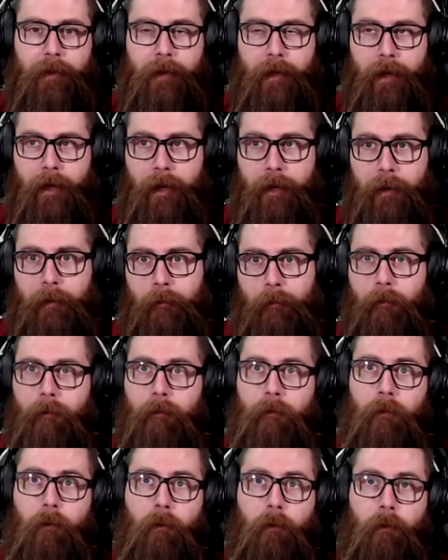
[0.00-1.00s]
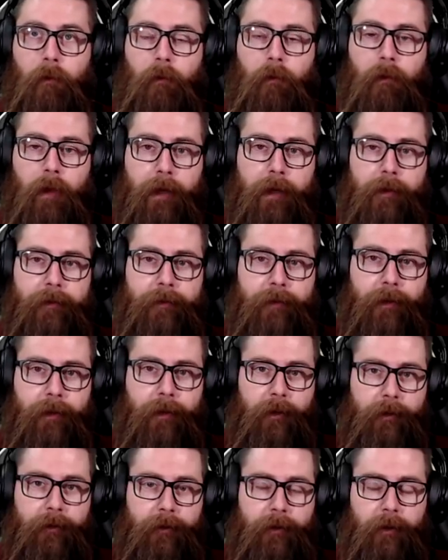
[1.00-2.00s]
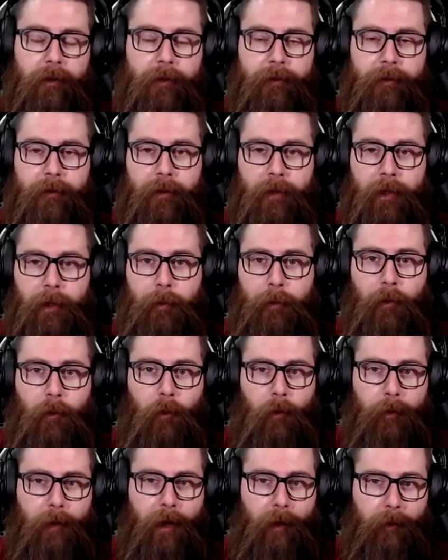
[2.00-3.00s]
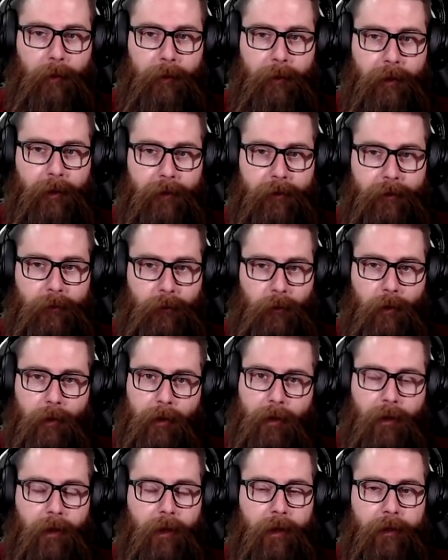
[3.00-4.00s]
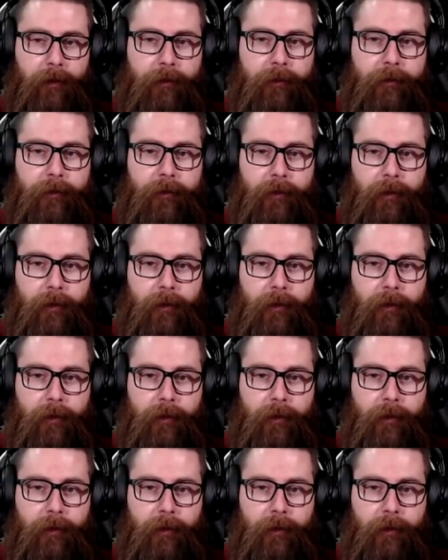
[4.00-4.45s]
Like I said, on Global we'll probably be using Warrior Light's